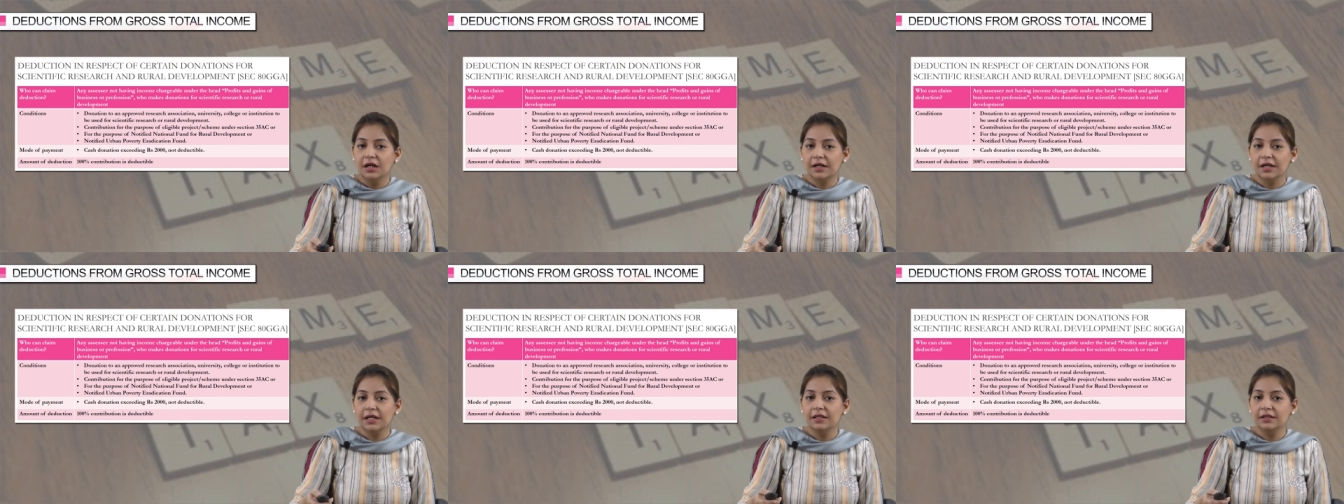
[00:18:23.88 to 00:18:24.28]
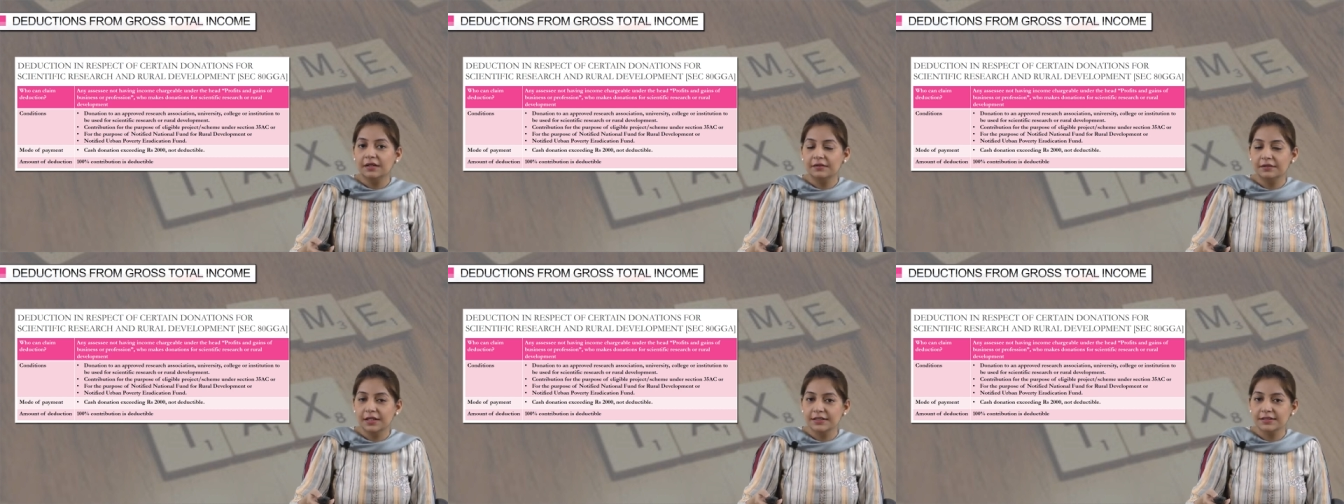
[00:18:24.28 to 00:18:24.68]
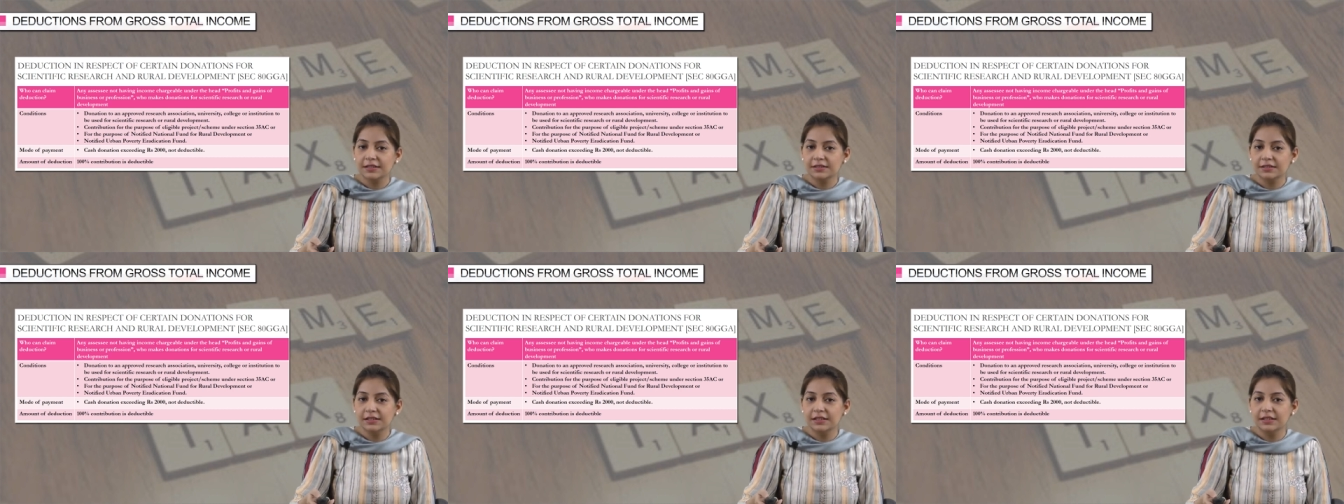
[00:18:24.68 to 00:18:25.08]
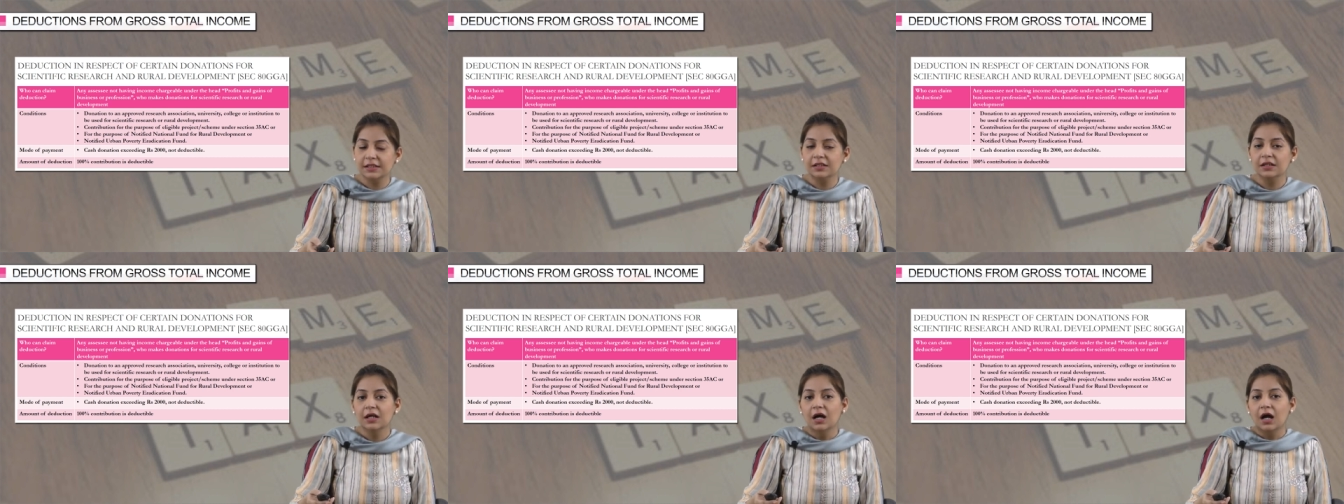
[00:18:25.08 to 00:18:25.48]
again there is a
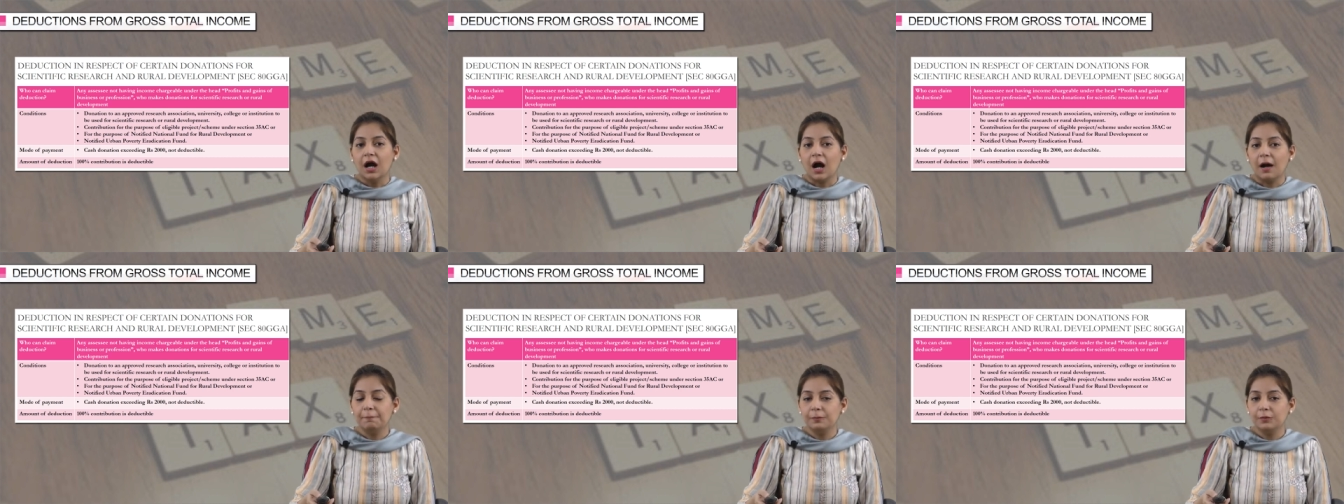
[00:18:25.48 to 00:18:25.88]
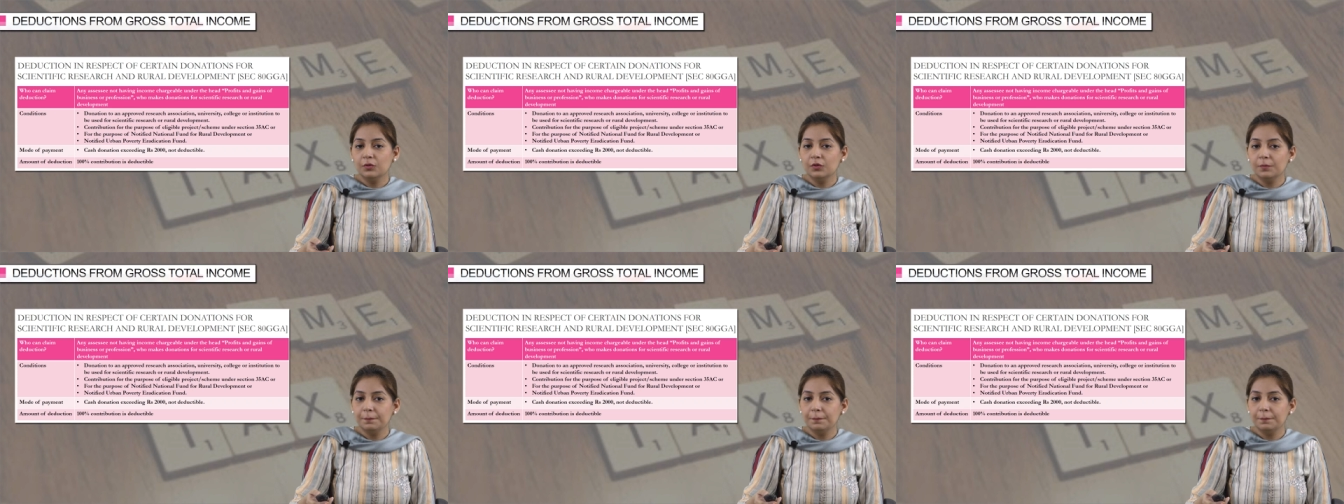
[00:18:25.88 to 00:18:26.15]
ceiling up to